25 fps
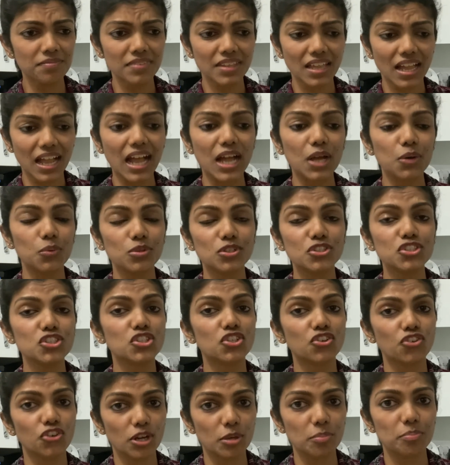I will
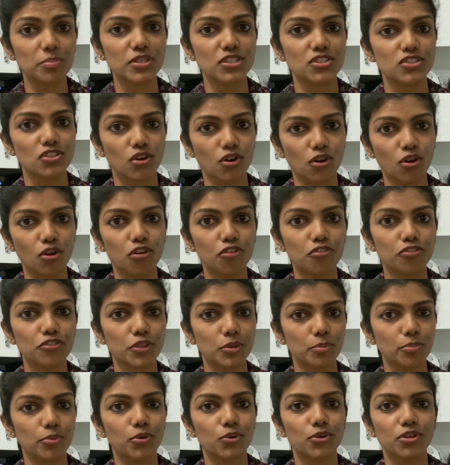scrape it off the
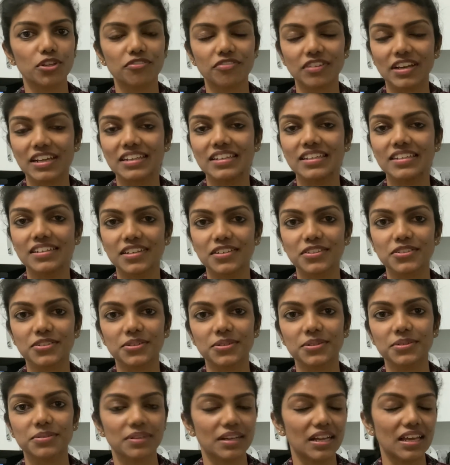board if I need it
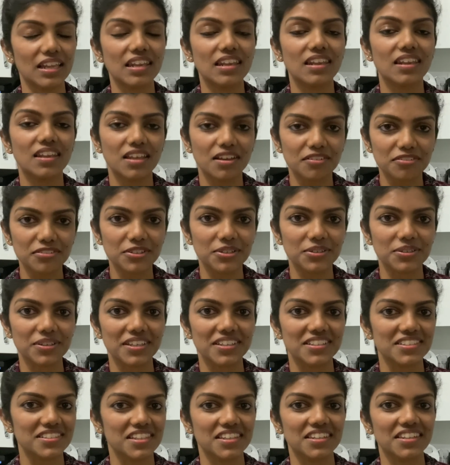to. I love
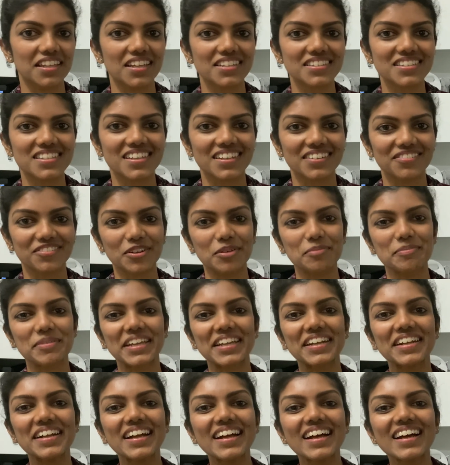cookies and that's it for
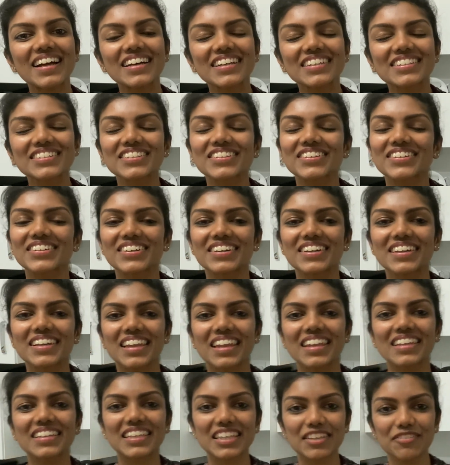me. So
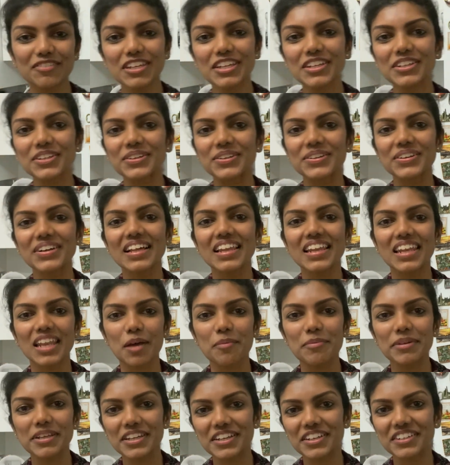give it a go. Let
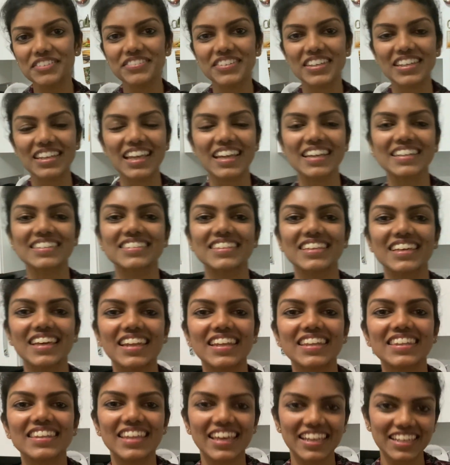me know if you liked it.
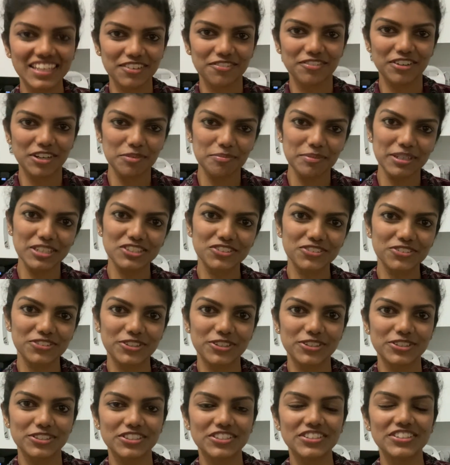Thank you very much
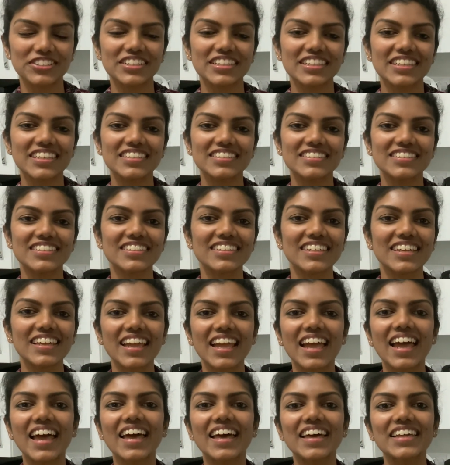for tuning in today.
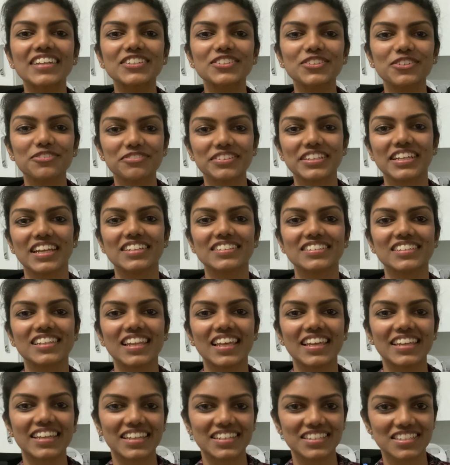And don't forget to
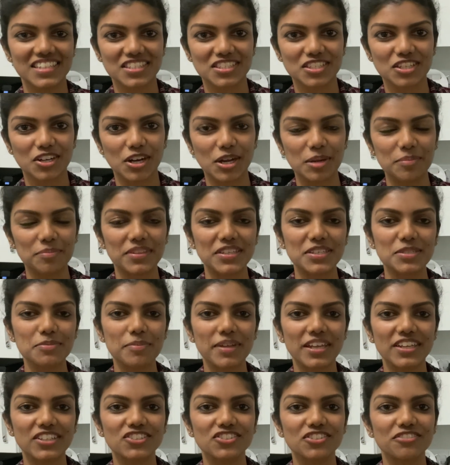like and subscribe this
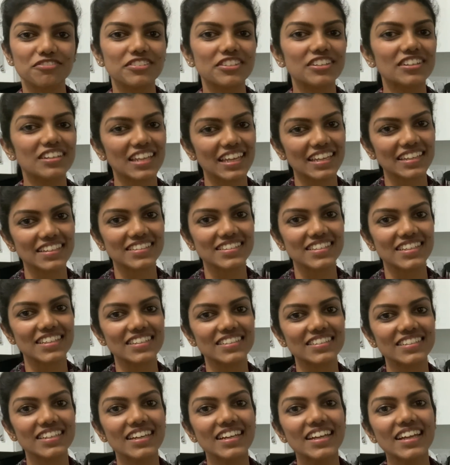page if you liked
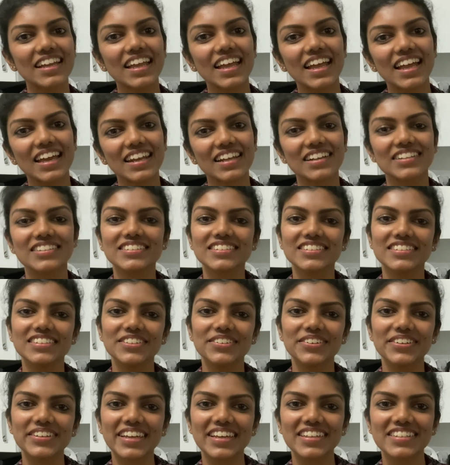it. And I'll see
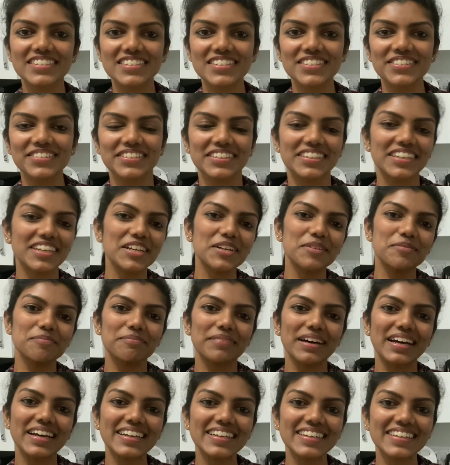you again soon.
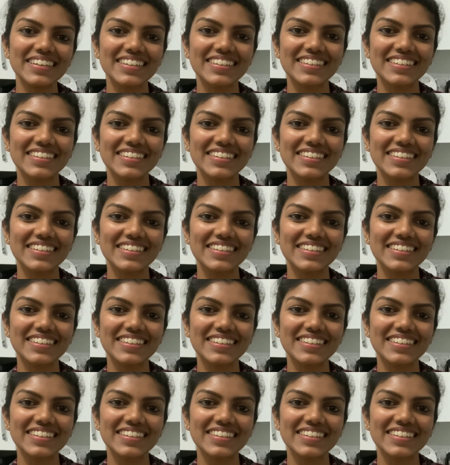Bye.